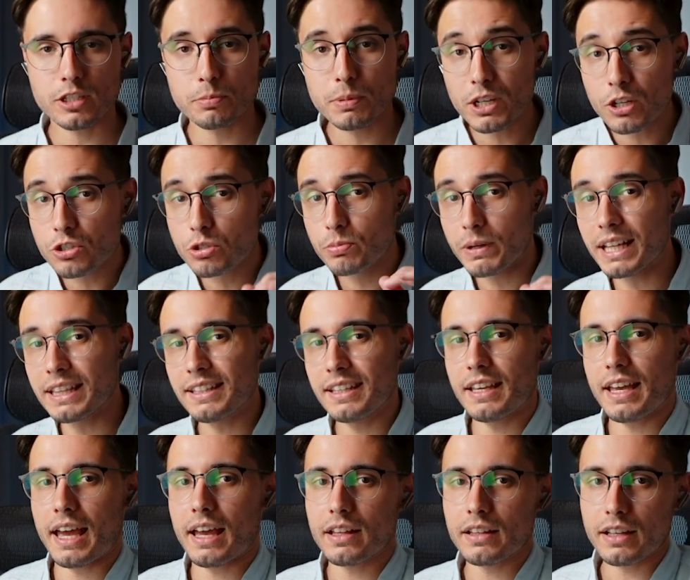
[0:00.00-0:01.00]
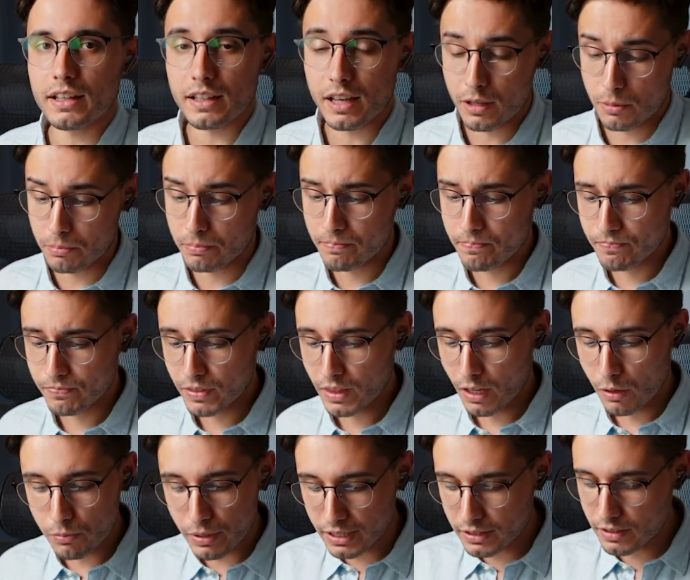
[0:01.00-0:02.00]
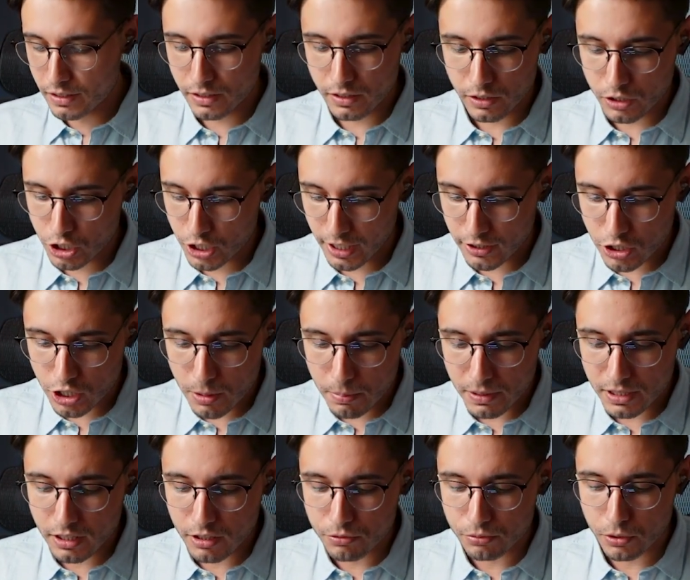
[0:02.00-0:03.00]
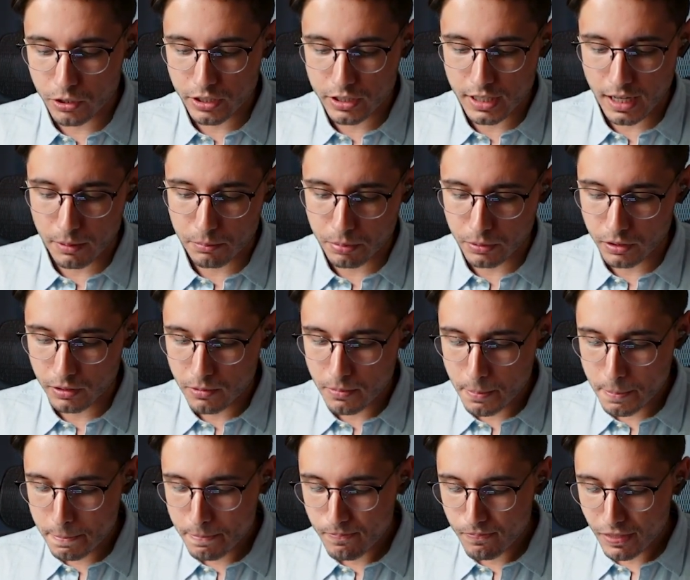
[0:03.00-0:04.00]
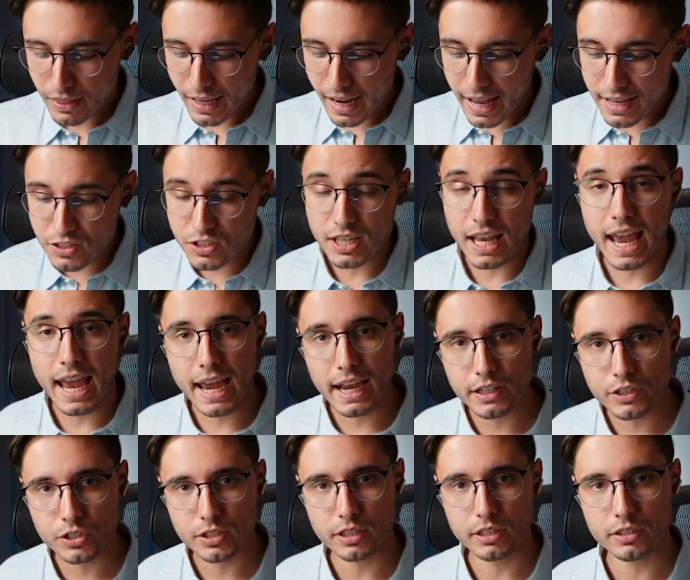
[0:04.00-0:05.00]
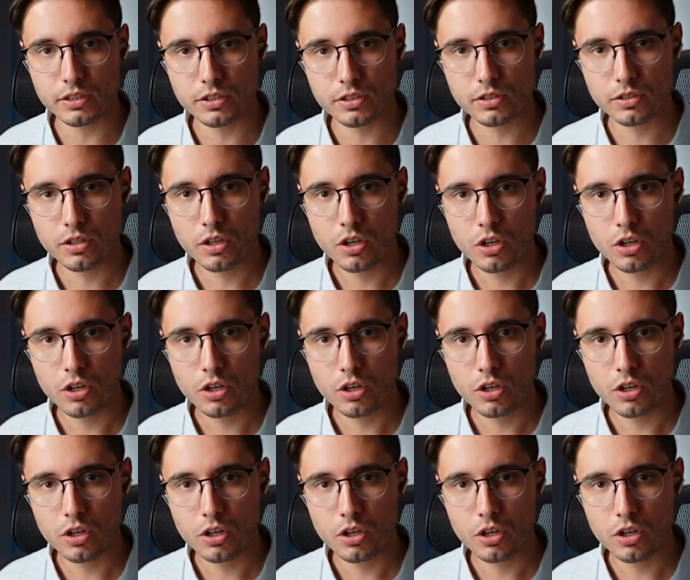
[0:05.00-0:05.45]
Because when the LLM, when the ChatGPT, for example, has access